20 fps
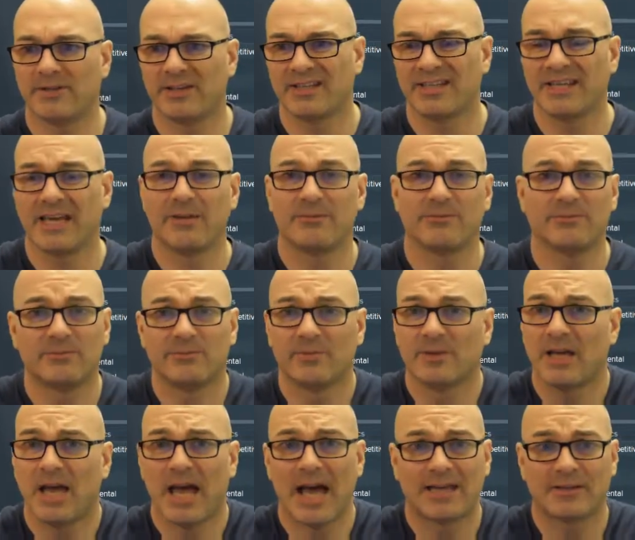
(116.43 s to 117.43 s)
Again,
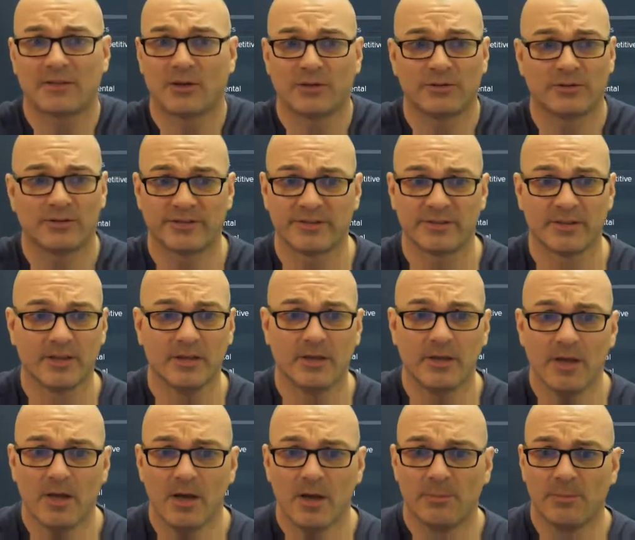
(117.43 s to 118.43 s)
add-ons,
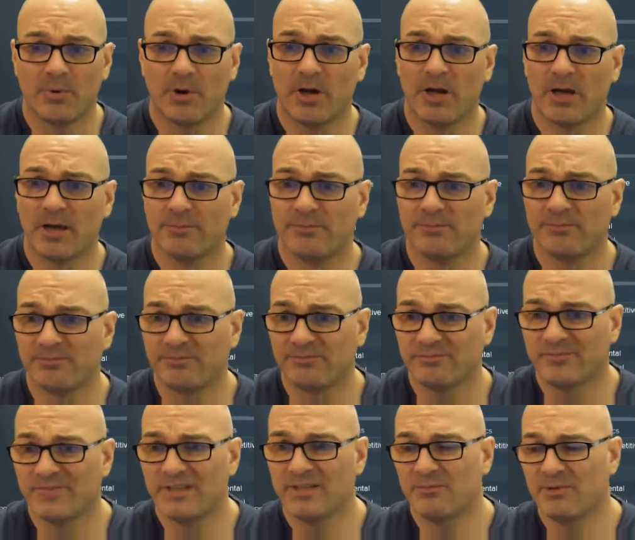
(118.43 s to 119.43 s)
but um,
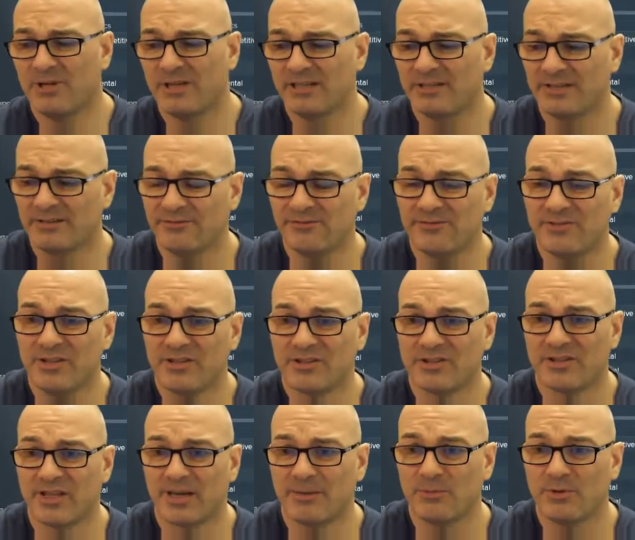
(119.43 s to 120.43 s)
he really didn't
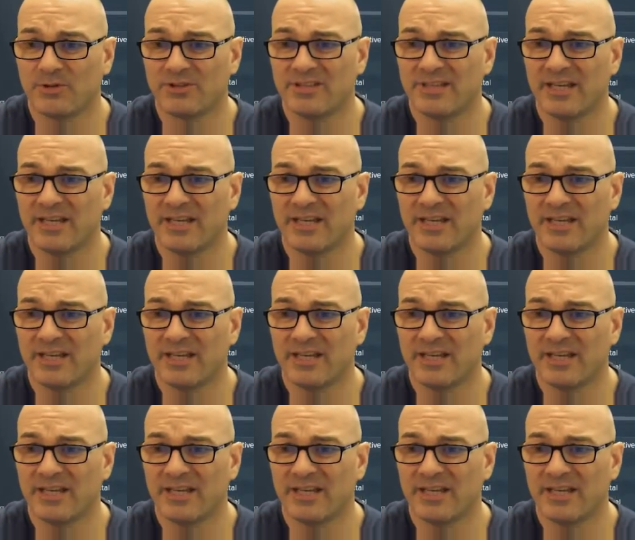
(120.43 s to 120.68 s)
feature that much.